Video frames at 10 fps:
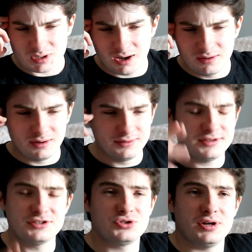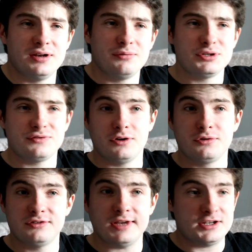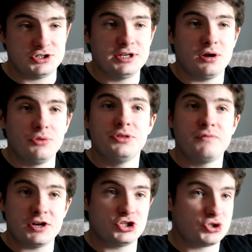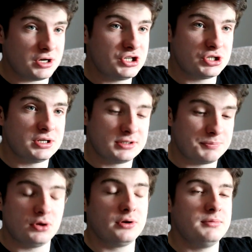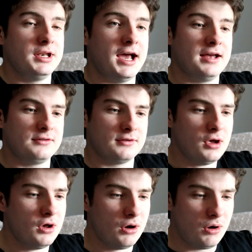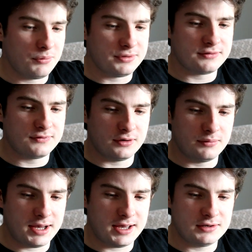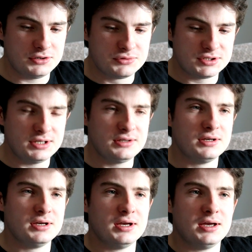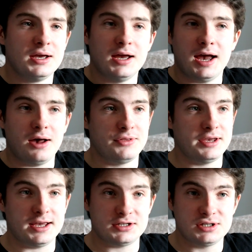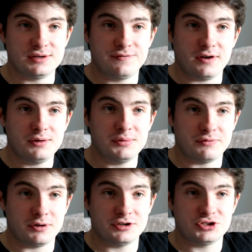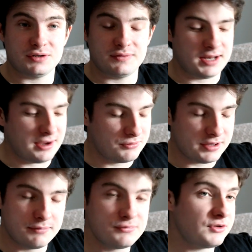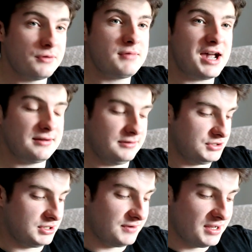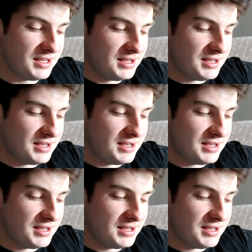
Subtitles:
unlike this trailer, which focused actually on the registration and deployment act of this film, and you see how they actually fight with one each other and how they are so mad at each other.